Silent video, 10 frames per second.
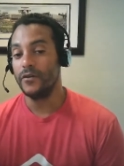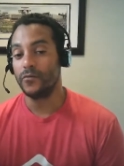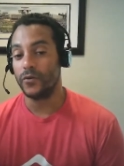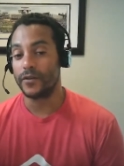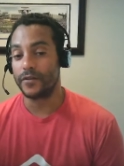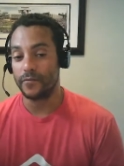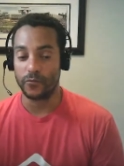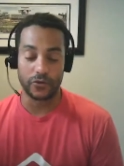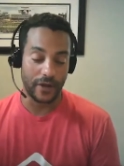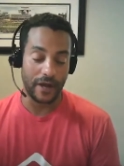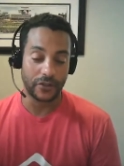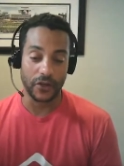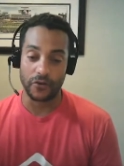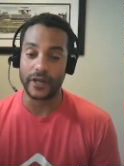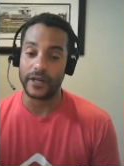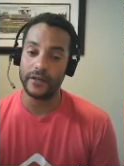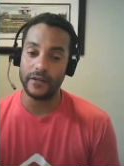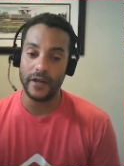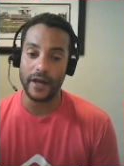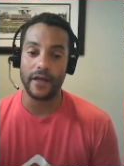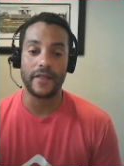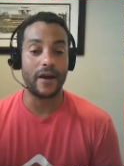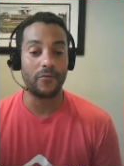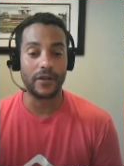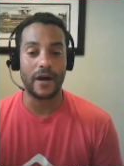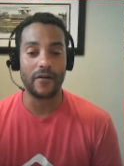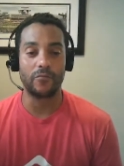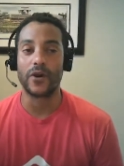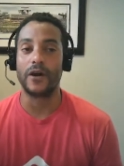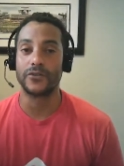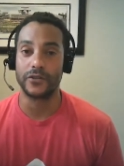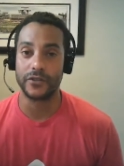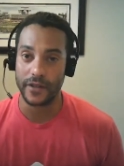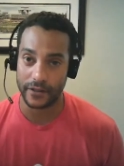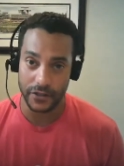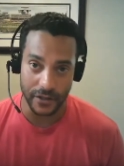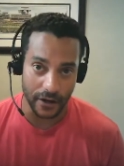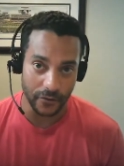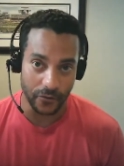with which will have the token in it and that will allow the browser to then start